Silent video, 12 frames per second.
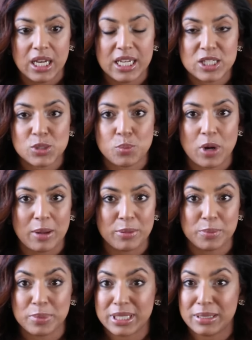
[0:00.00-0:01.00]
It's
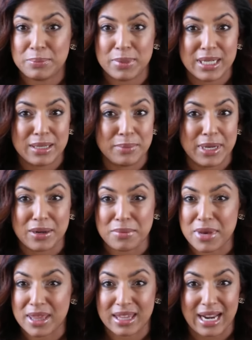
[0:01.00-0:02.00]
probably been about
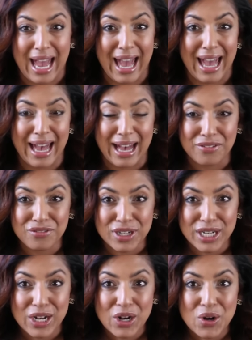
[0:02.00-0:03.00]
a month and a half
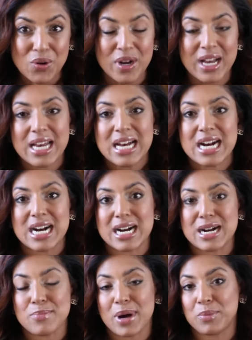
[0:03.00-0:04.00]
ago.
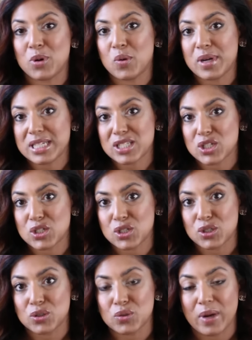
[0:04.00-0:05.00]
I'm going to
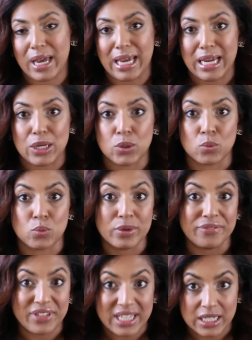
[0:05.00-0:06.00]
do a
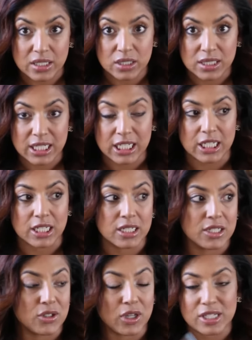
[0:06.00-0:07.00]
reveal
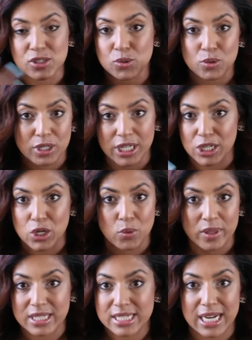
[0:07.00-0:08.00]
here, as you already know
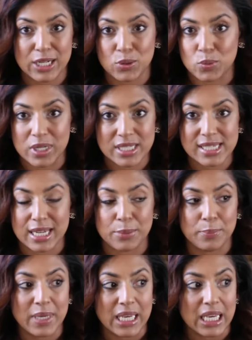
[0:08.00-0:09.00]
in the title what it's going
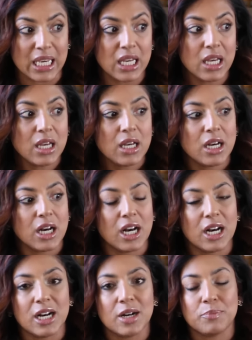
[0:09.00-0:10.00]
to be.
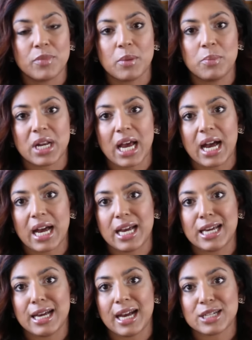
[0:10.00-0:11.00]
But
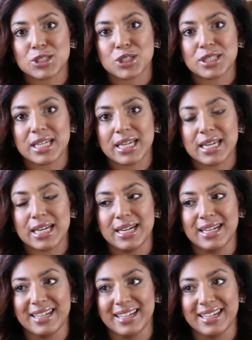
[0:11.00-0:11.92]
I actually,